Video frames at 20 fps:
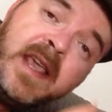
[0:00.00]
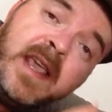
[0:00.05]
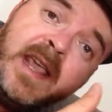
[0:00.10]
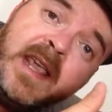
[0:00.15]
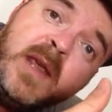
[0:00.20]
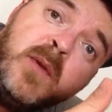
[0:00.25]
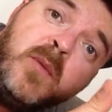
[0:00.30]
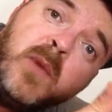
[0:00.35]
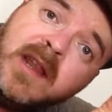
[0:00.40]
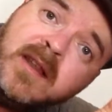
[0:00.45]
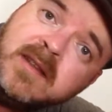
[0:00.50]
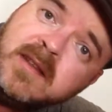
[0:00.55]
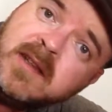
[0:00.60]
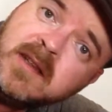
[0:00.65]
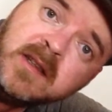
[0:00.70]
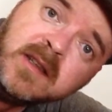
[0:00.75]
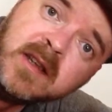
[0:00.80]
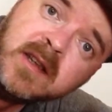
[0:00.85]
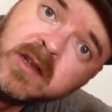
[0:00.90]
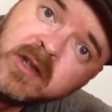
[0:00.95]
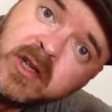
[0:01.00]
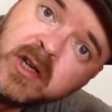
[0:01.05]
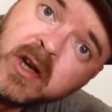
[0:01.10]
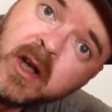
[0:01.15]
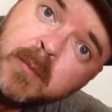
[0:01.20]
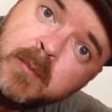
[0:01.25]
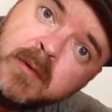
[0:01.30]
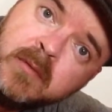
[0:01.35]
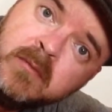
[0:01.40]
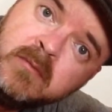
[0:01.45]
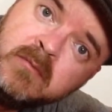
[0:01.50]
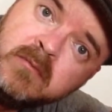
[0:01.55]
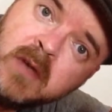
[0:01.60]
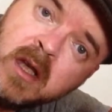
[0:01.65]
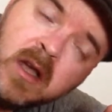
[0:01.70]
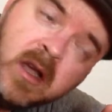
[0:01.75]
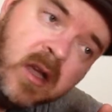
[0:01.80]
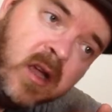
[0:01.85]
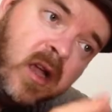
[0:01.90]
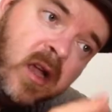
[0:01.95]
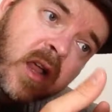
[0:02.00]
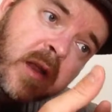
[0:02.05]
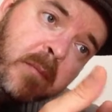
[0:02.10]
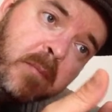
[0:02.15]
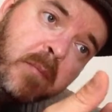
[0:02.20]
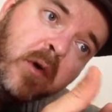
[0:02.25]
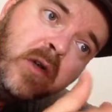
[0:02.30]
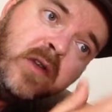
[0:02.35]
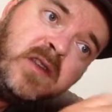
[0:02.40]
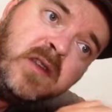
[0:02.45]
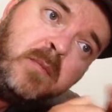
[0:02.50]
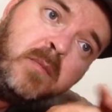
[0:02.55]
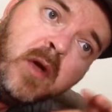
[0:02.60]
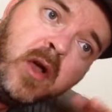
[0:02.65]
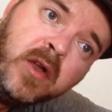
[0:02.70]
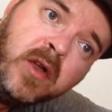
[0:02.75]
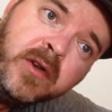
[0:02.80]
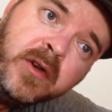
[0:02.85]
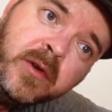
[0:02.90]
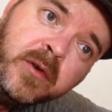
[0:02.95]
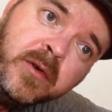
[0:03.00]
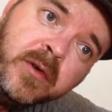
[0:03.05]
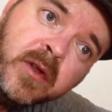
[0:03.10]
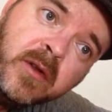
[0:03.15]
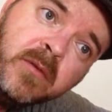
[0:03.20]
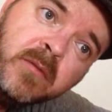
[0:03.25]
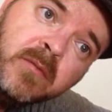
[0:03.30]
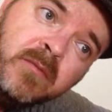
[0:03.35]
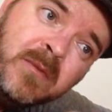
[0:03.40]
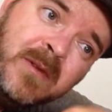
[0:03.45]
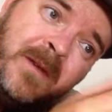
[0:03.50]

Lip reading: He went into the shop and bought a pot noodle.